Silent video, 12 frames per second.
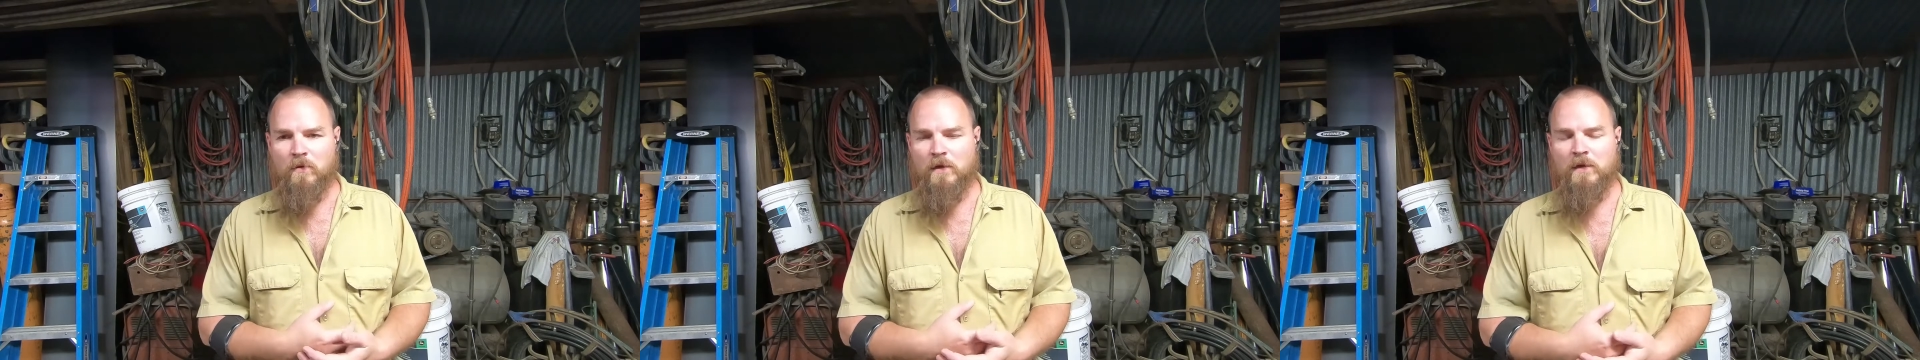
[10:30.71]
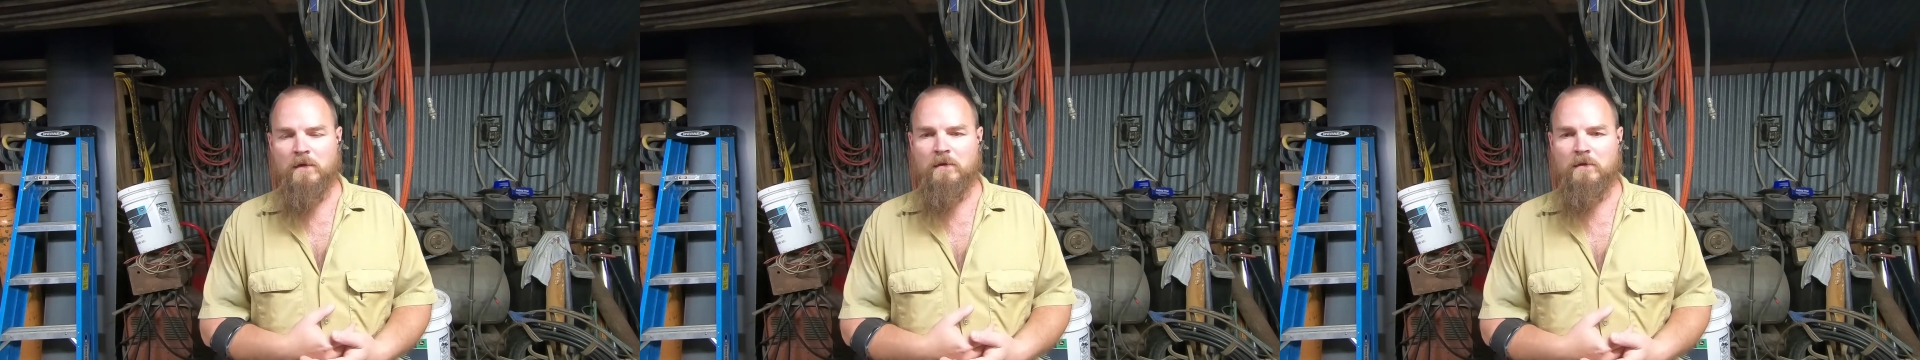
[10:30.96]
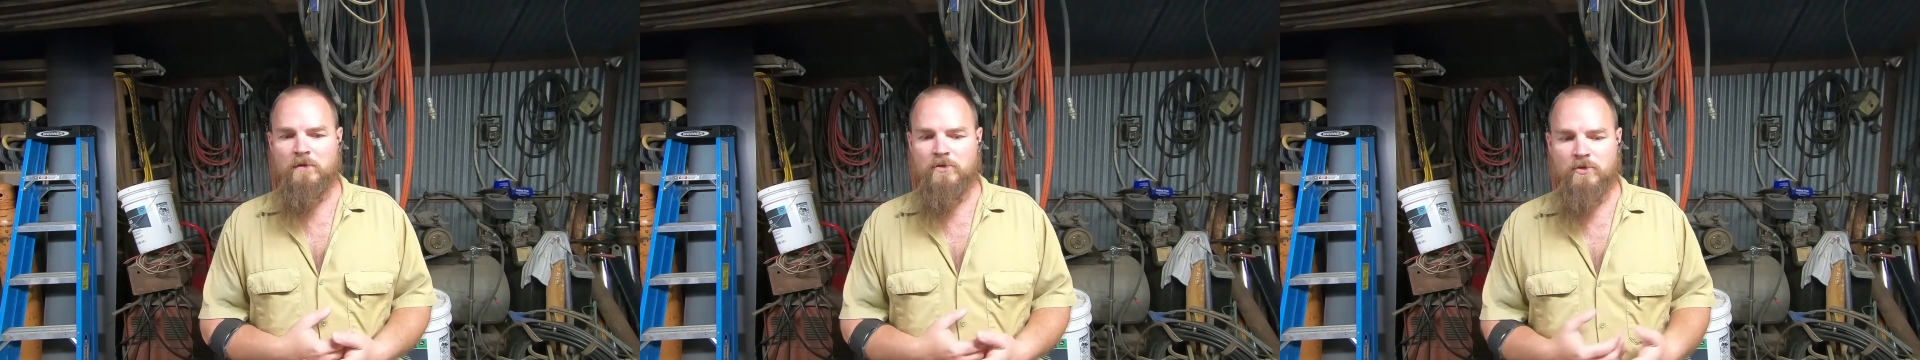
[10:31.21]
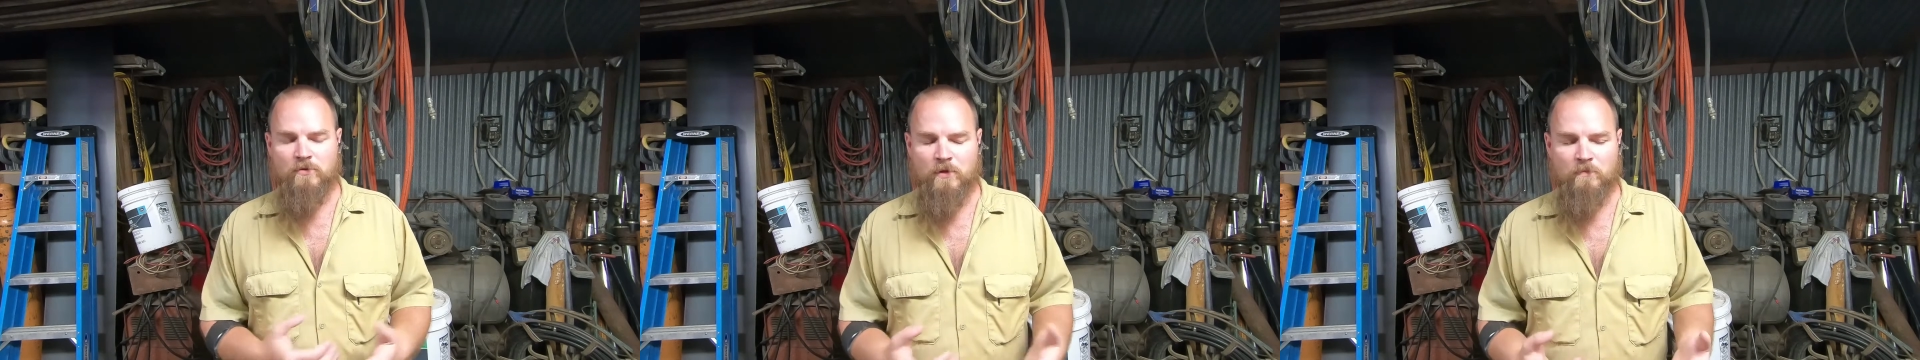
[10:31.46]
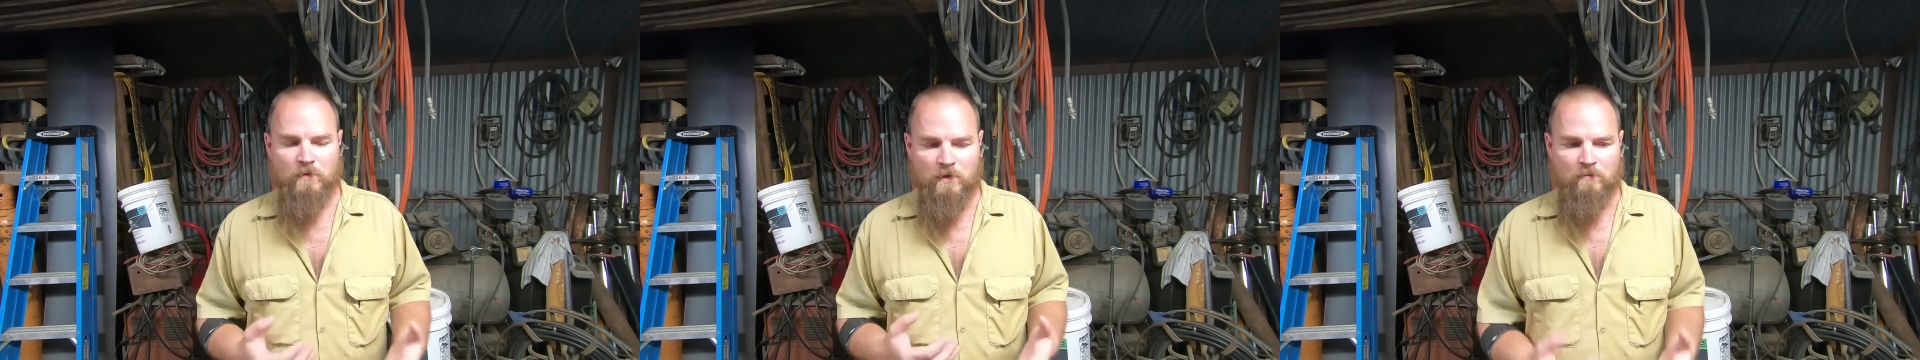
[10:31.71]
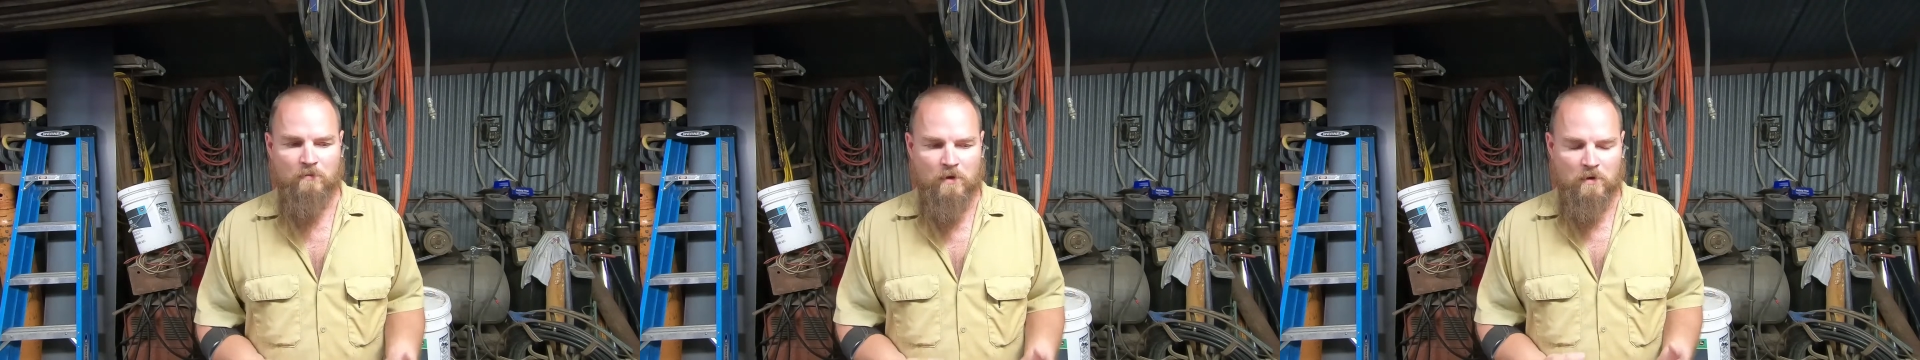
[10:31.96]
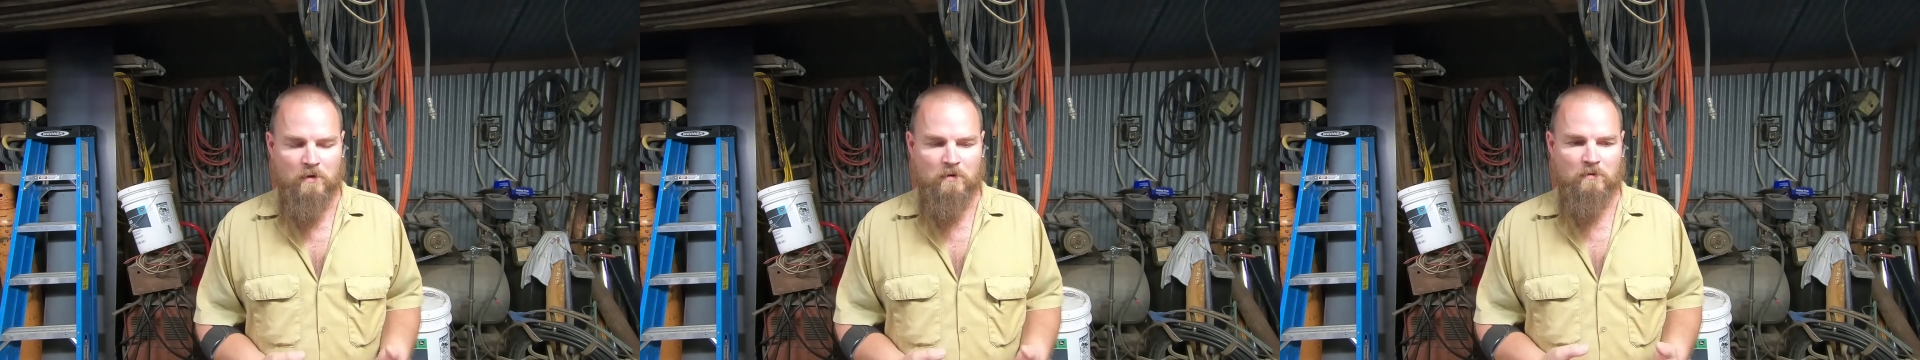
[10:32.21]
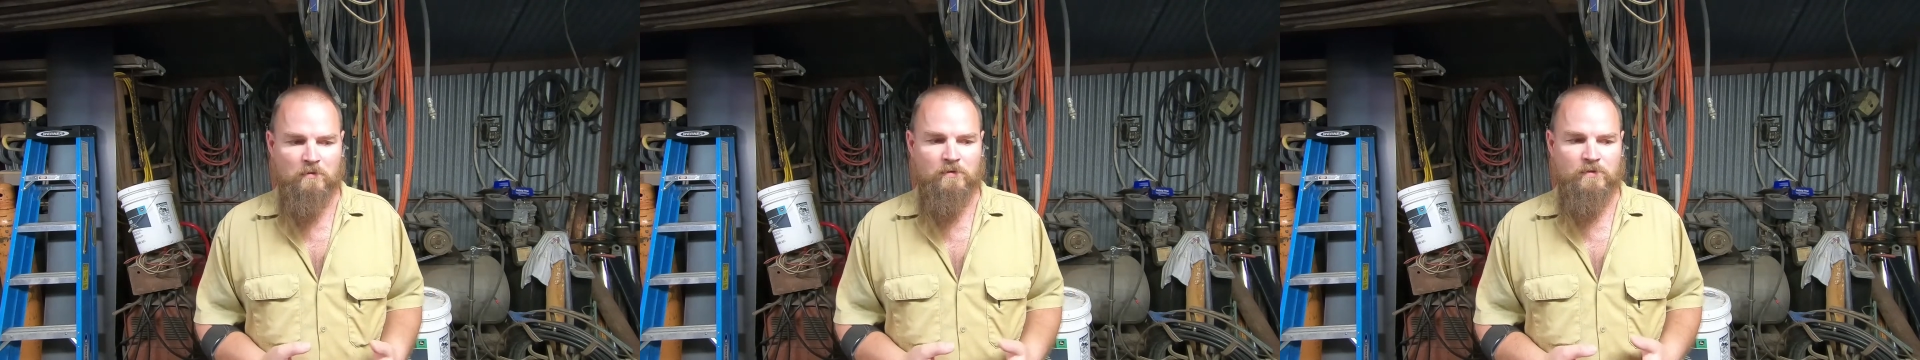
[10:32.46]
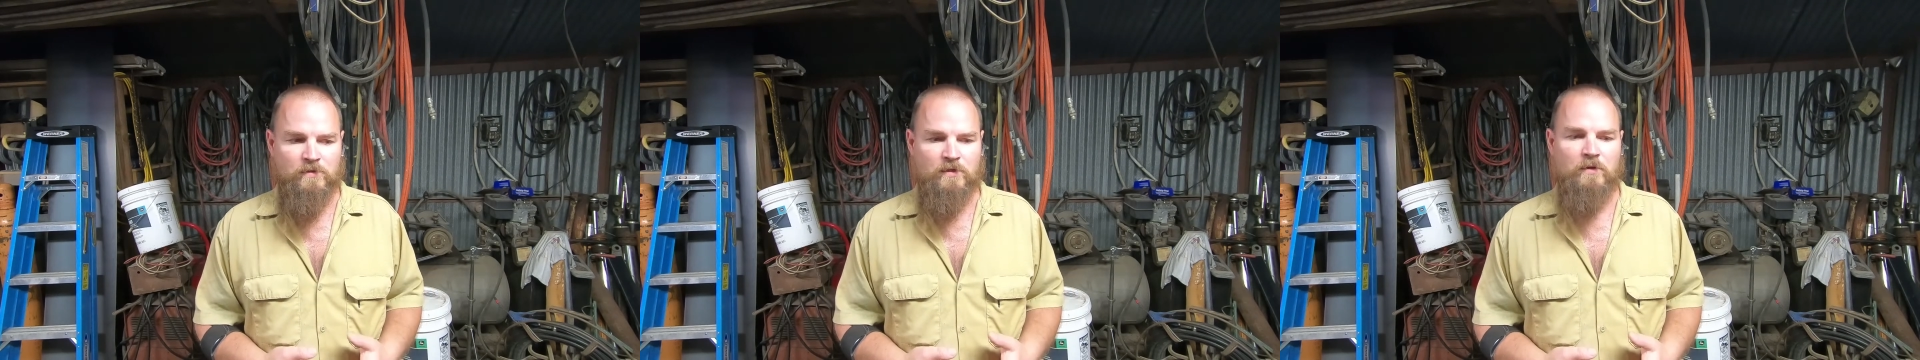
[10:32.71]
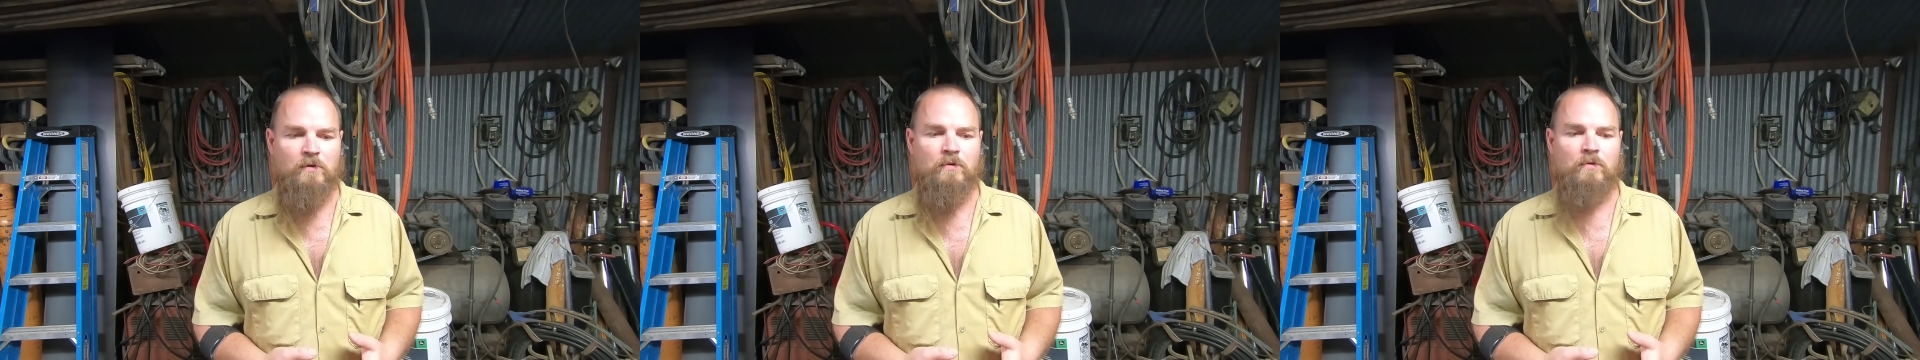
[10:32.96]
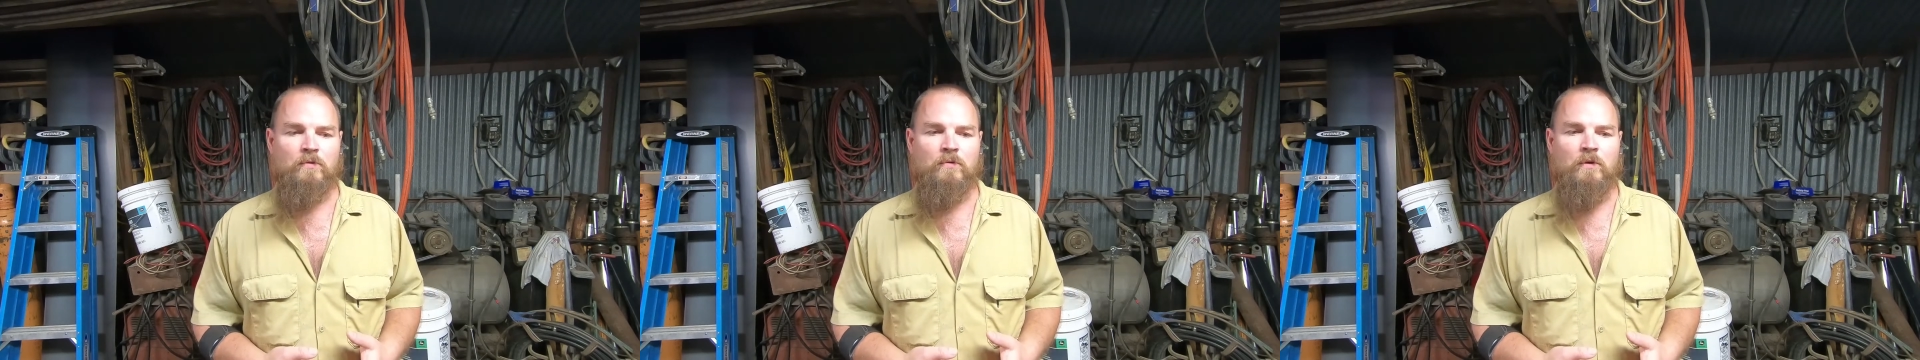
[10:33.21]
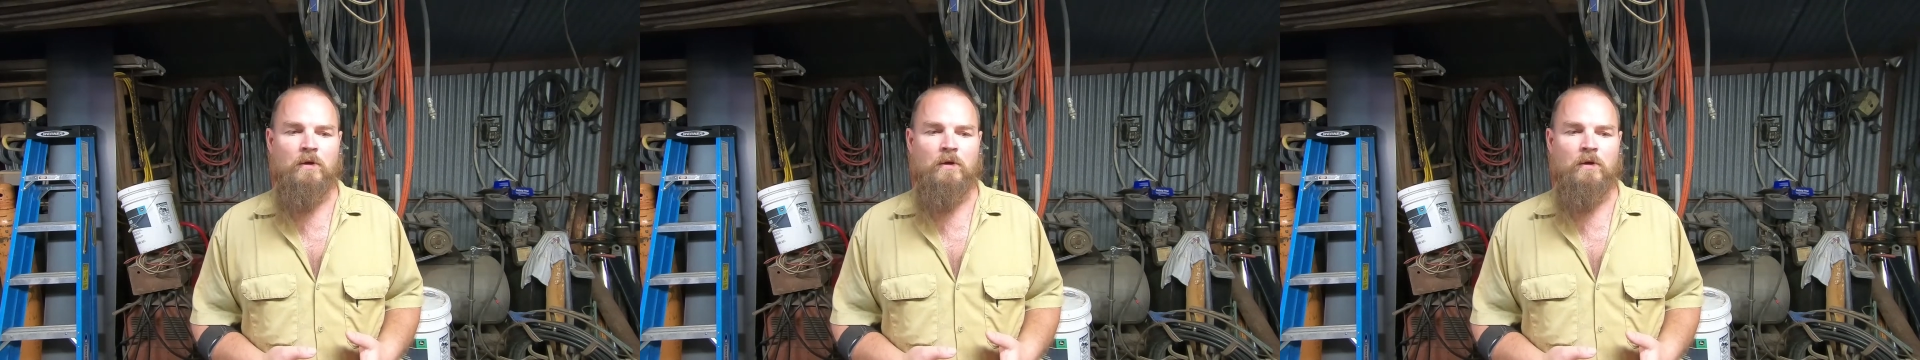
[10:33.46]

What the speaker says: way that you can be wrong, so